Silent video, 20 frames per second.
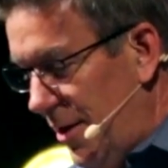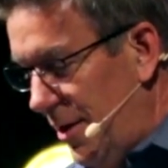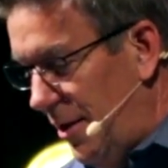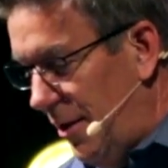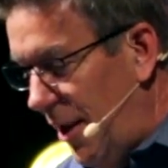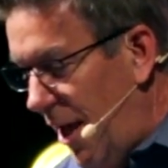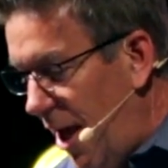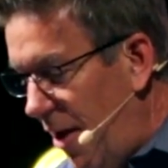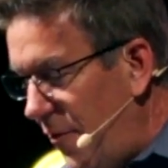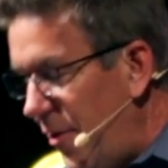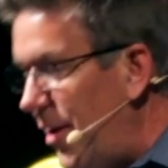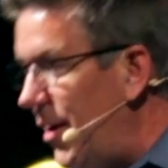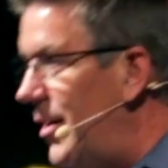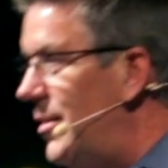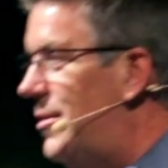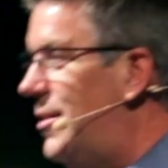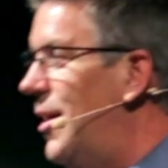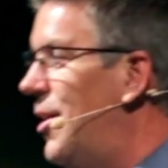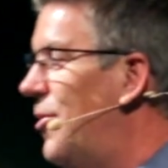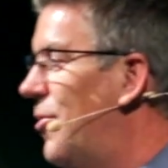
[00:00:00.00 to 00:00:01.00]
and loving
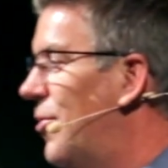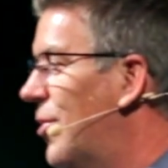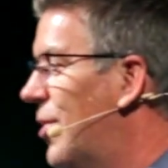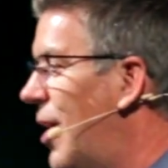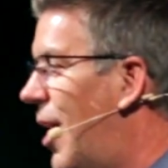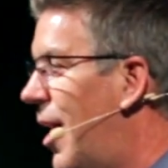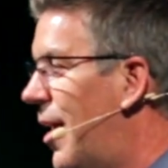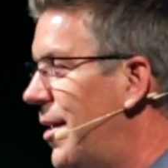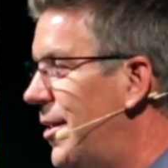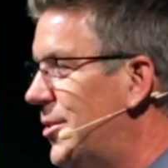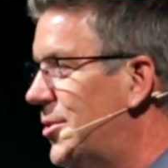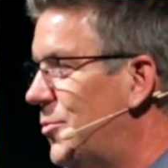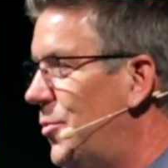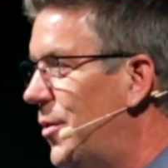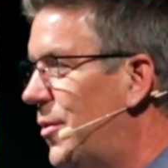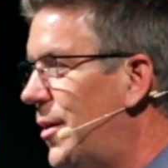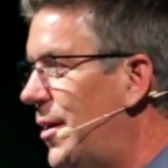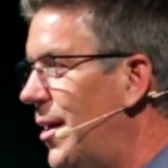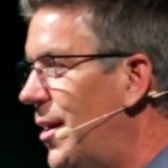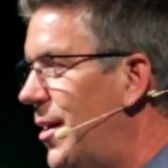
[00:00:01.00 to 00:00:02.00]
and tender God is
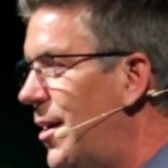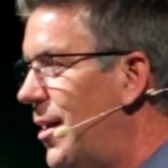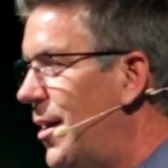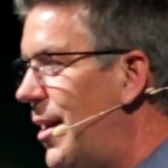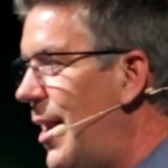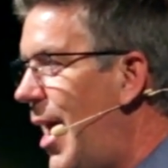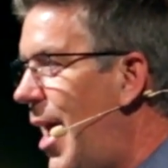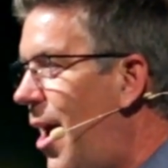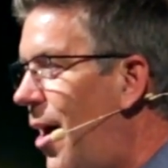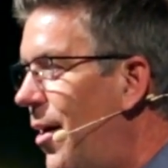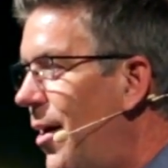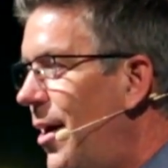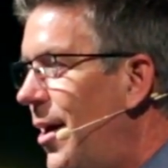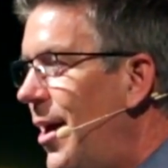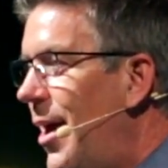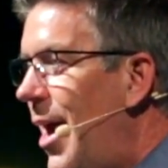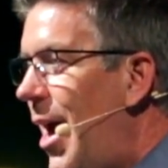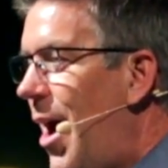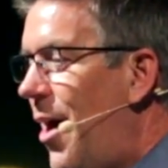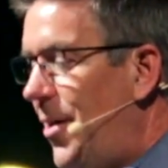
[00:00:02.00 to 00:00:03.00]
with Gideon and how
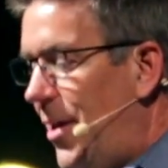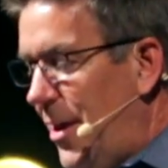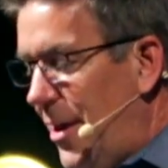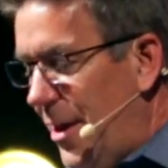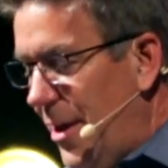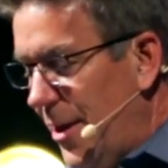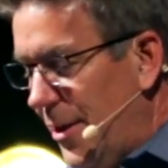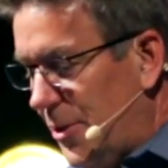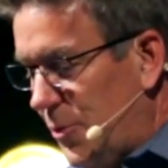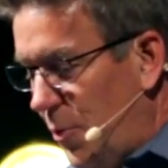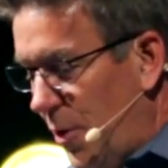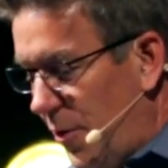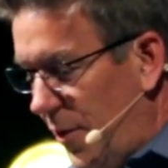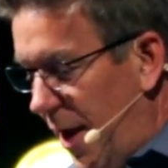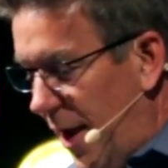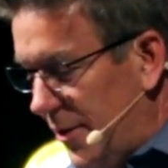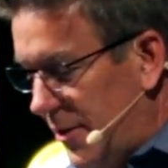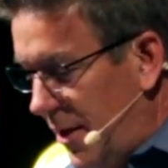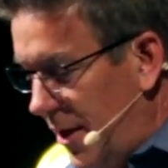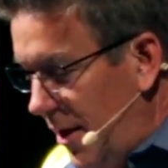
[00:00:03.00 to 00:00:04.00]
he is with
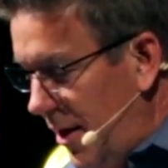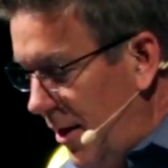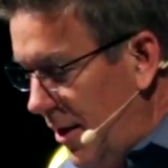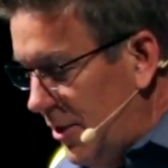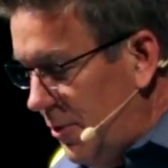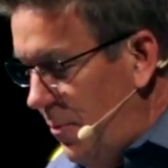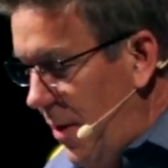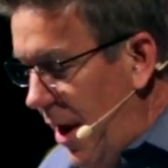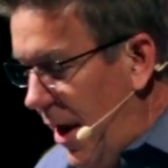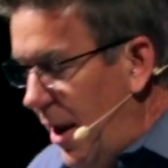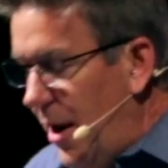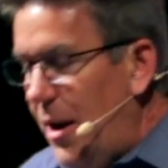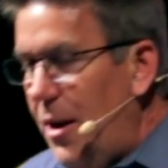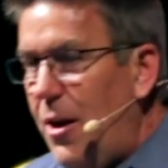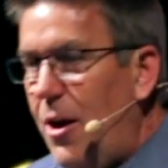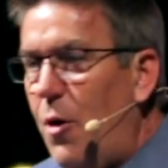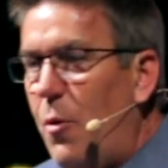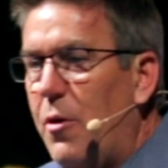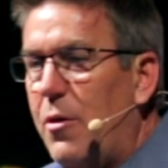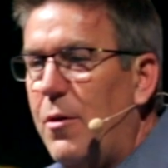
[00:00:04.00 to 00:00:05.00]
us. Gideon is making a
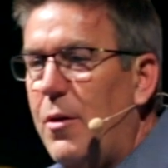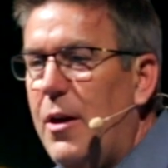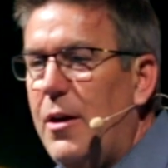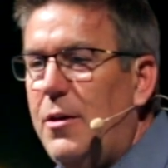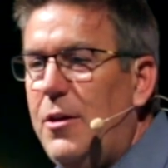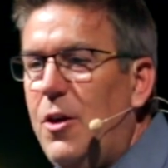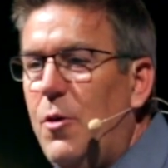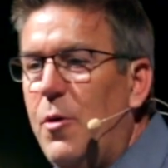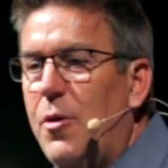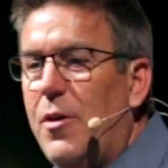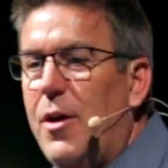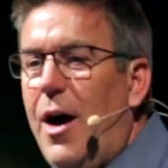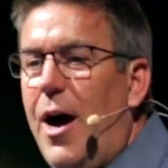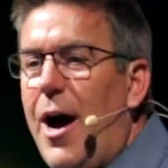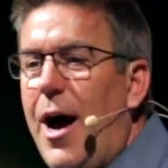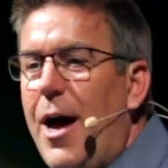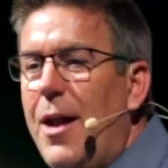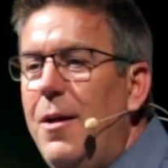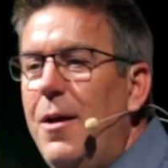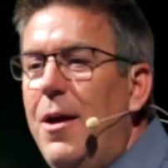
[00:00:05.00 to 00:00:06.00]
deal with
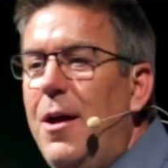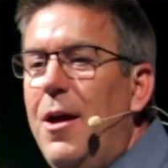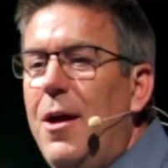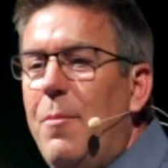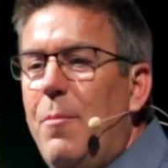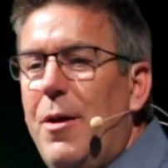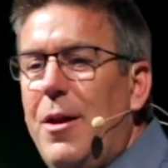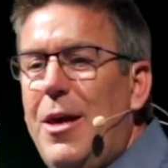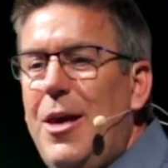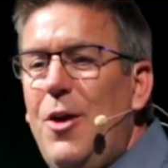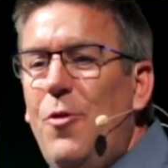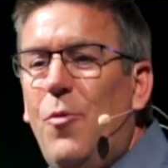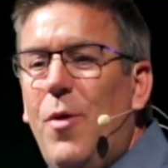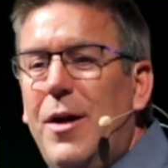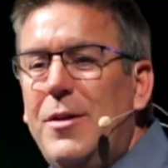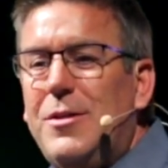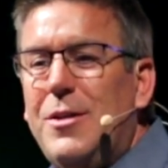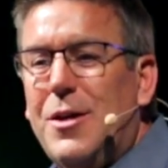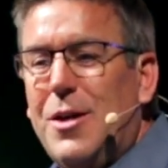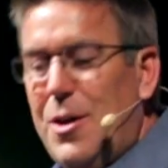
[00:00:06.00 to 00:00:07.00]
God, but he
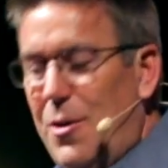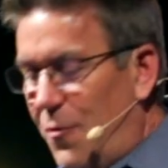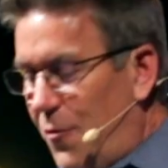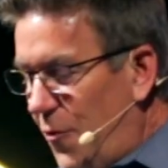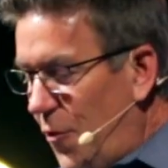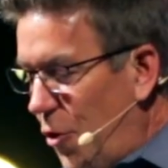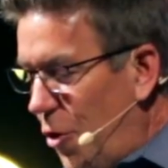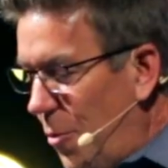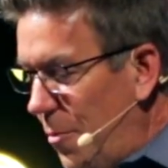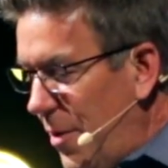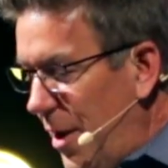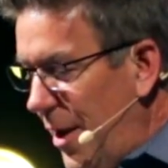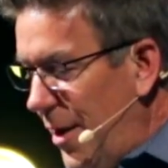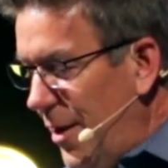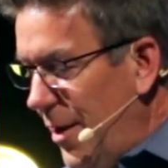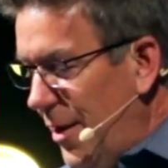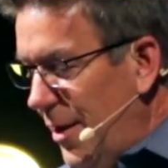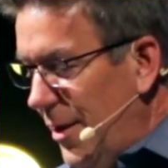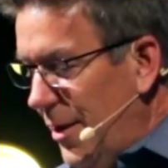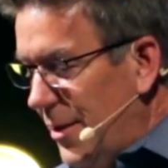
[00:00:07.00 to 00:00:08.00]
wants a
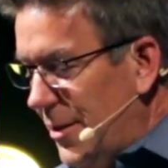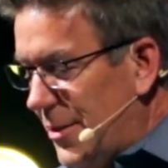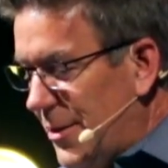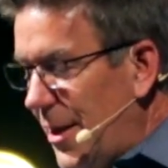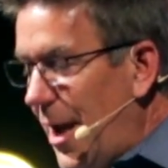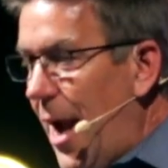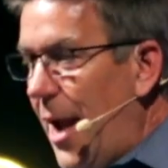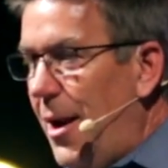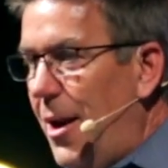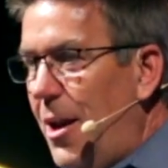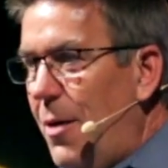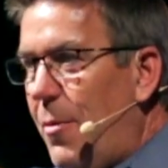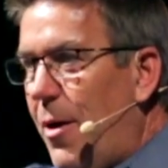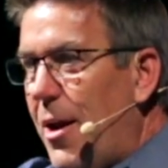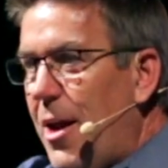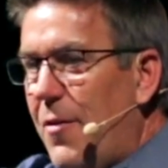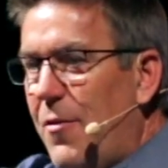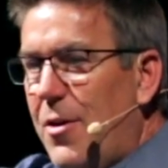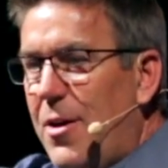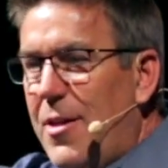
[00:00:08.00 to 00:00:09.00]
confirming sign.
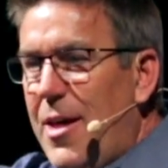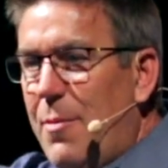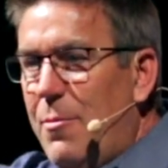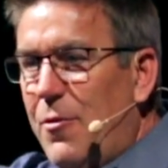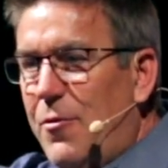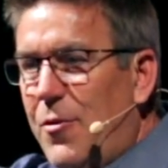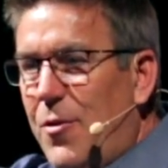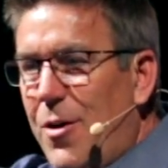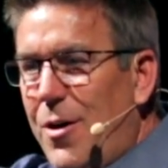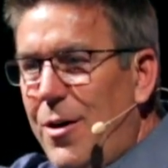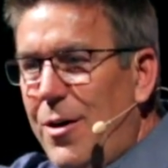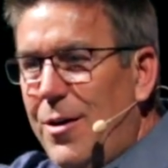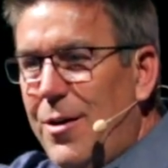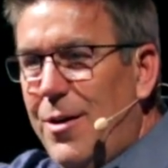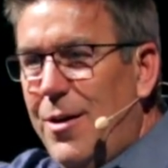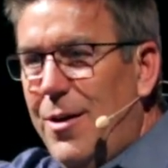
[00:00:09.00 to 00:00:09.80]
Anybody ever done that before?